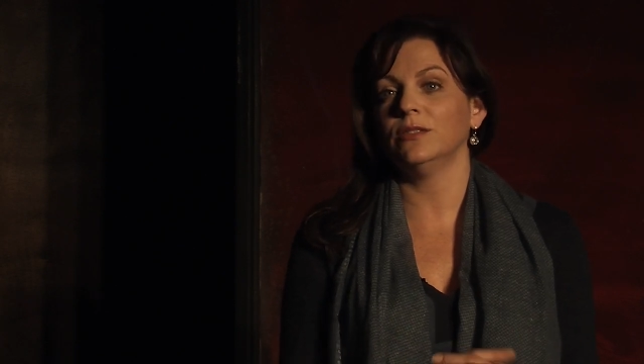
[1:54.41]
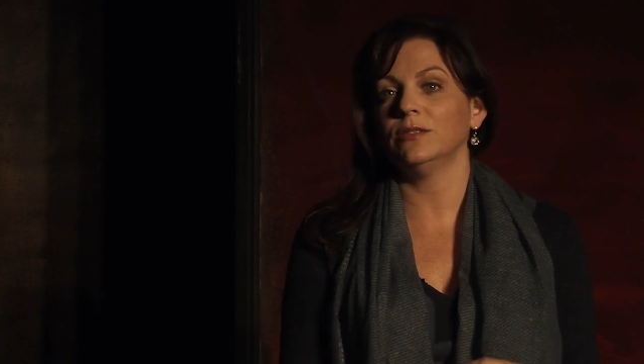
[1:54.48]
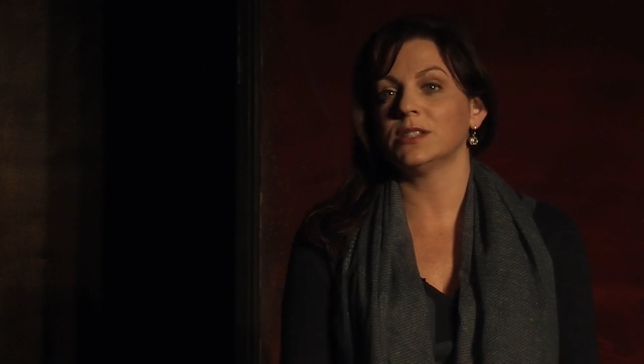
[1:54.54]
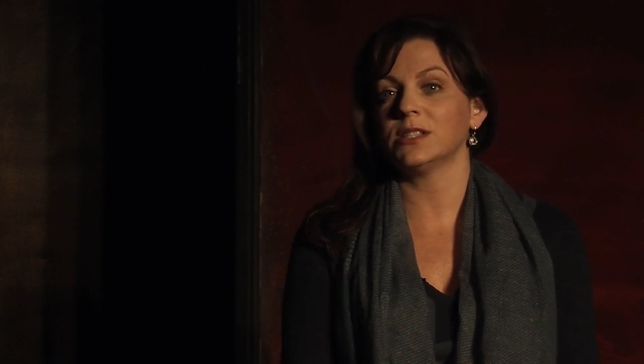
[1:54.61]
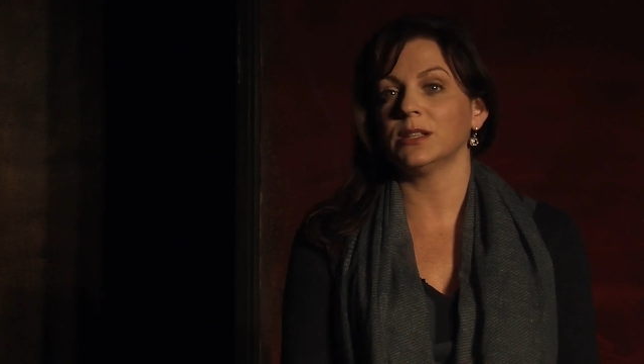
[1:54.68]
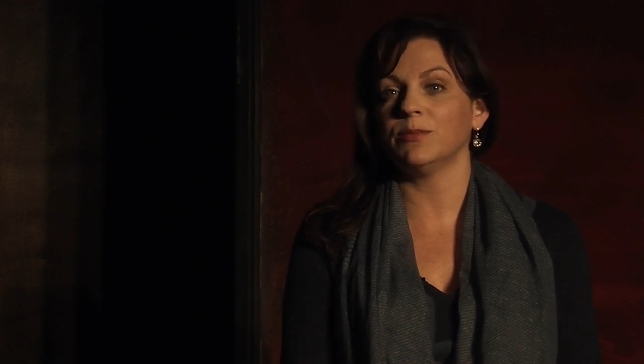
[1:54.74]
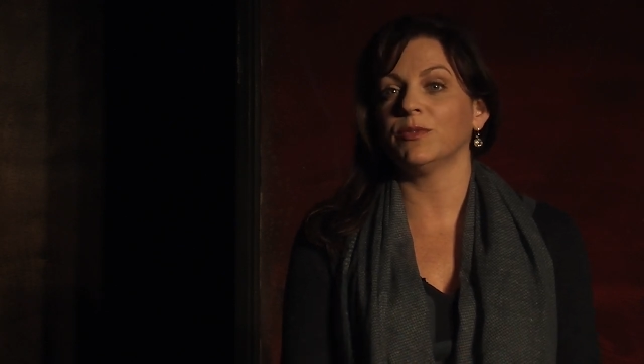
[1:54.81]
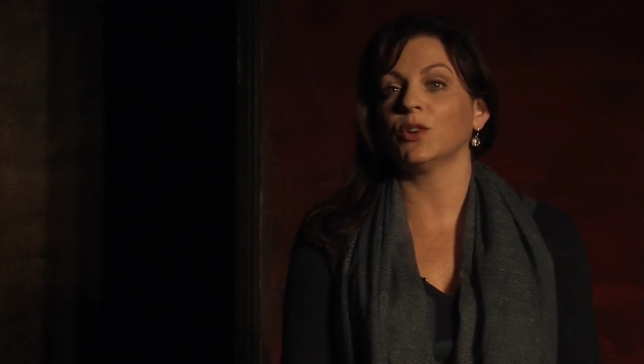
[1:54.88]

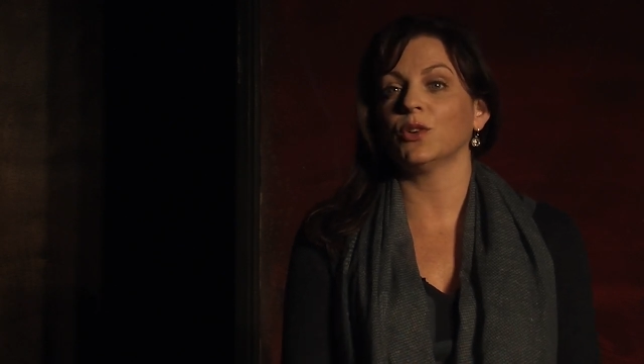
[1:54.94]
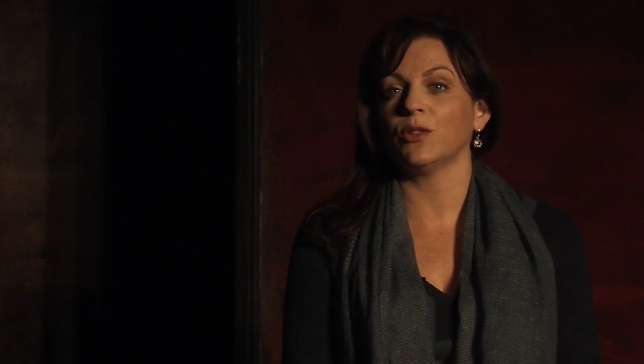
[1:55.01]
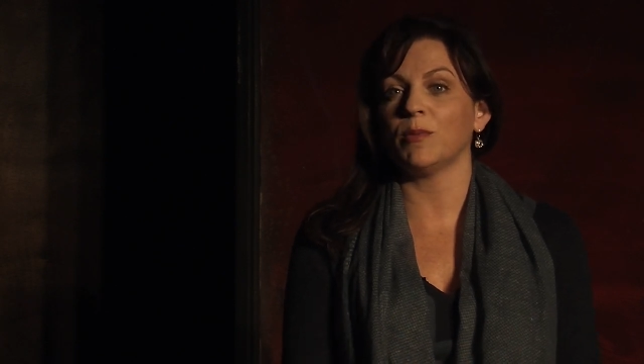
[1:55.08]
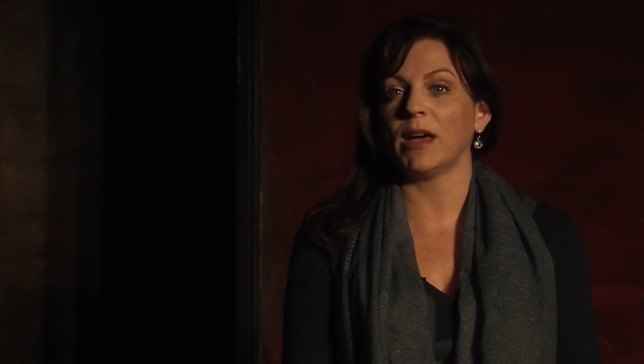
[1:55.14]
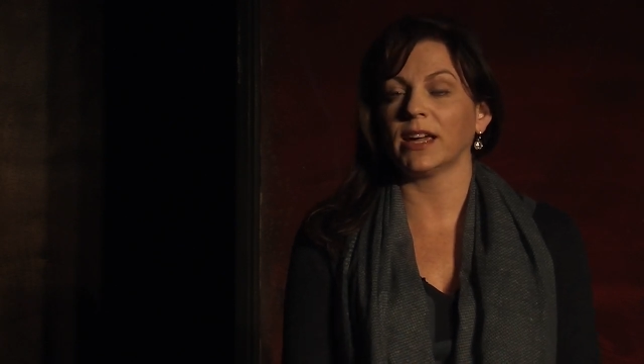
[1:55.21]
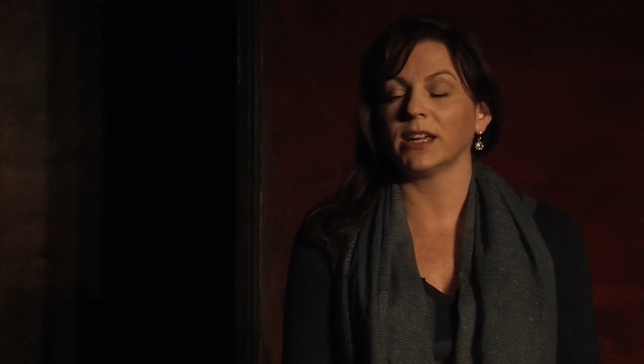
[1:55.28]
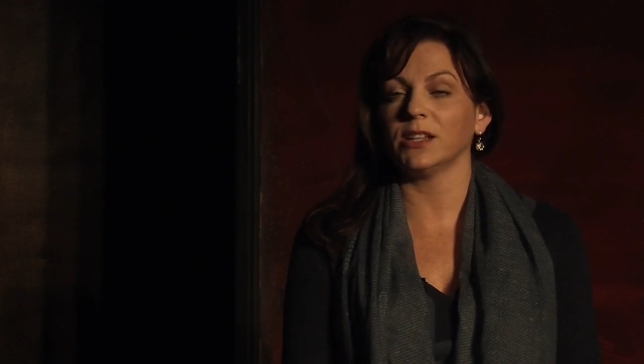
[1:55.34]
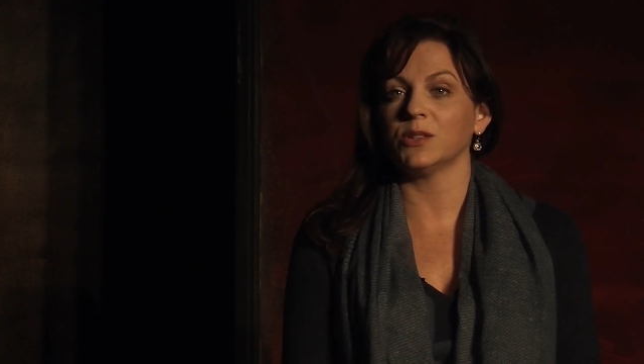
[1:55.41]
slip further
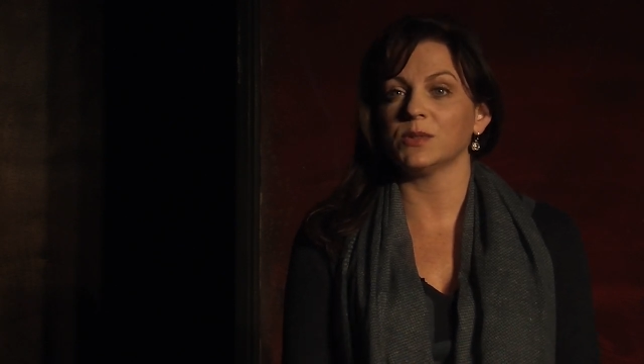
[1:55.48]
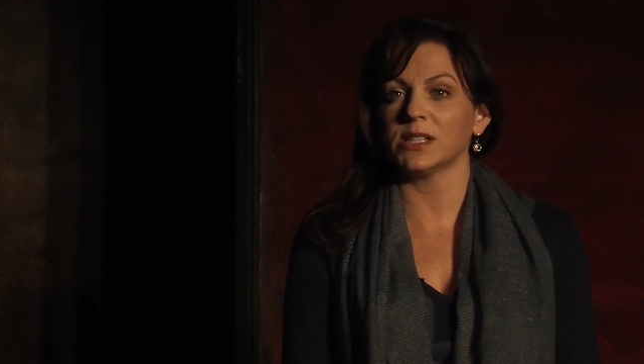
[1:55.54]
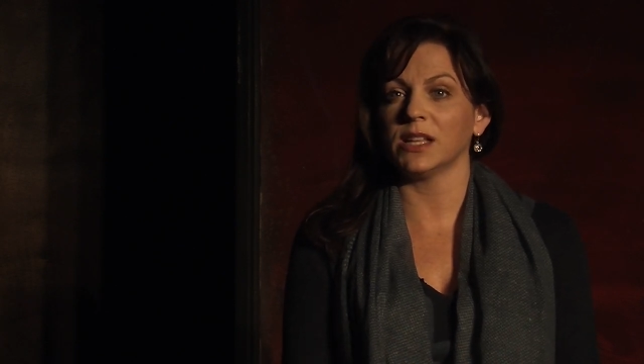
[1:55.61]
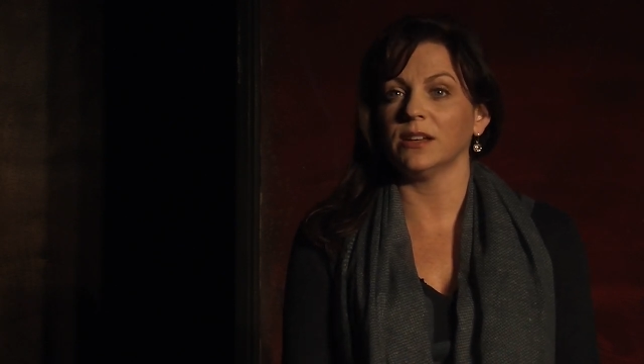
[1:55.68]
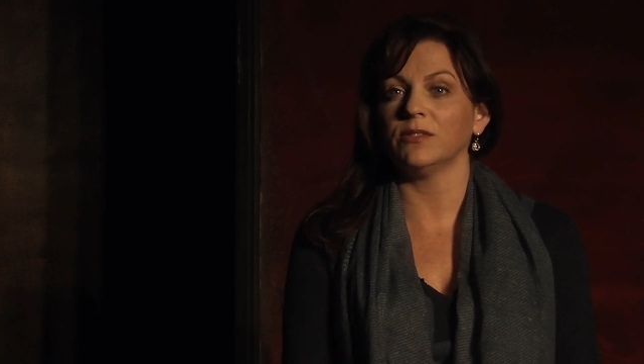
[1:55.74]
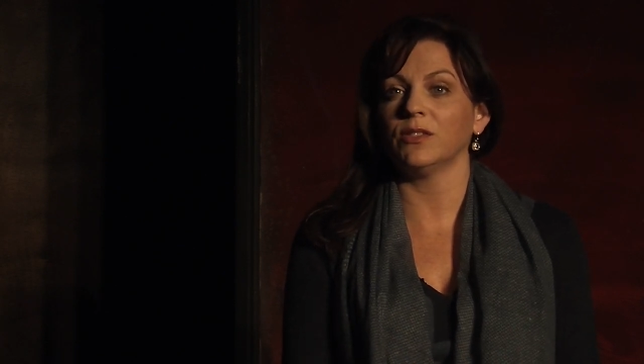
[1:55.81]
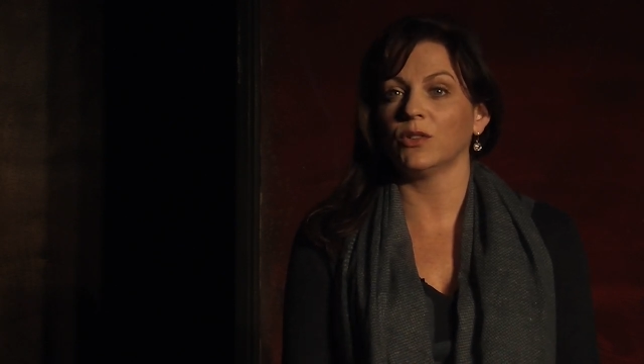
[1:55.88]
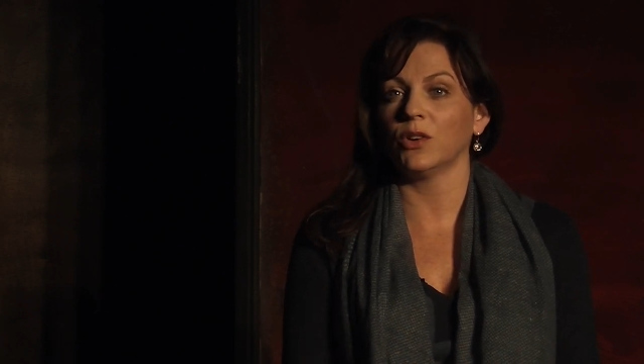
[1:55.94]
back into his
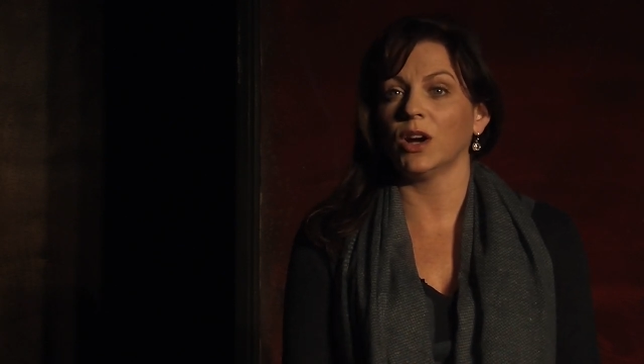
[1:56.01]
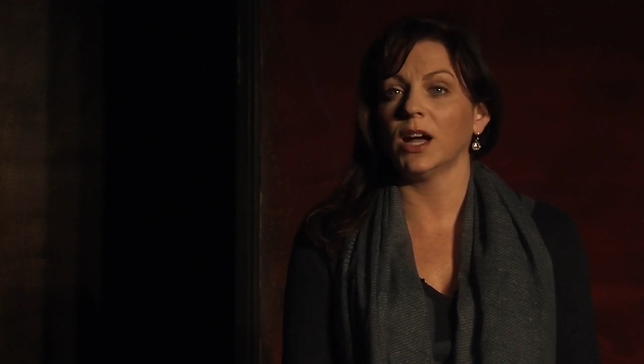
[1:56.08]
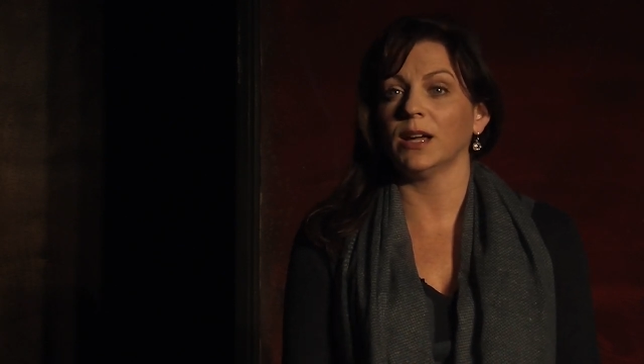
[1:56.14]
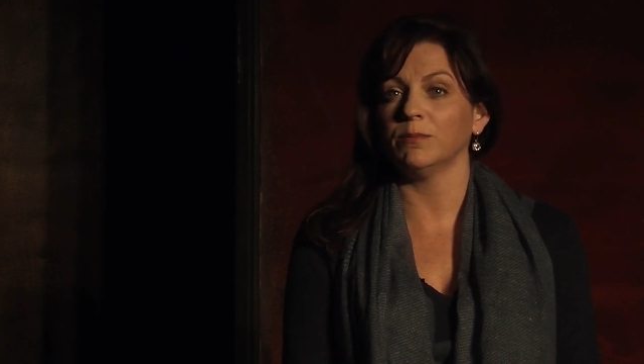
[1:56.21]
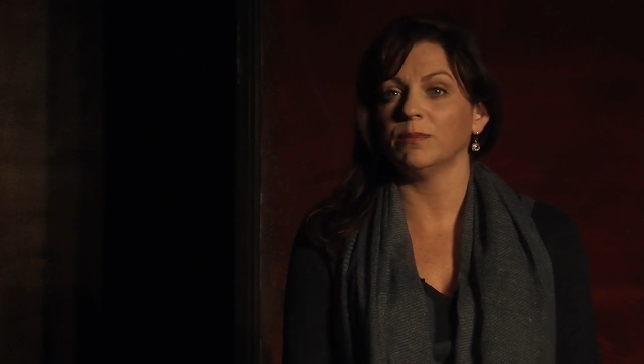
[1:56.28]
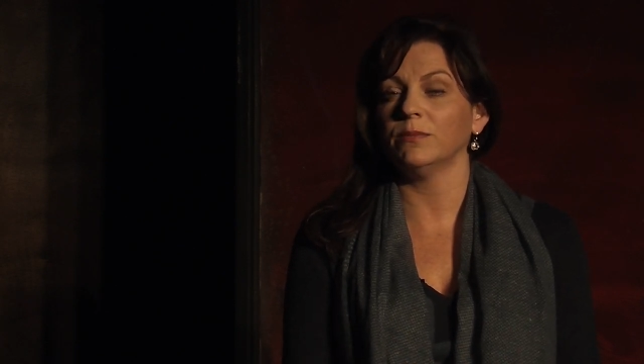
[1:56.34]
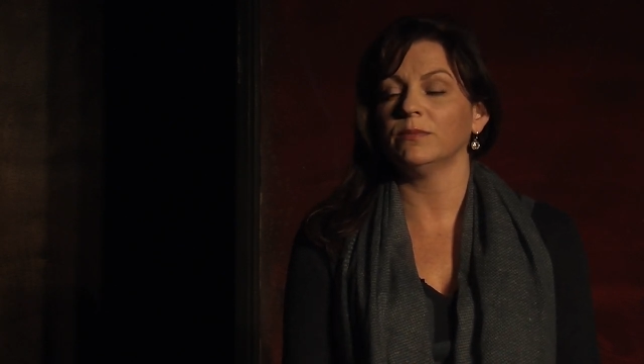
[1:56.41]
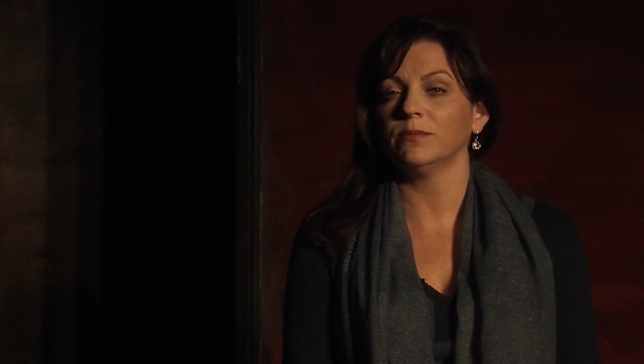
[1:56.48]
life of crime.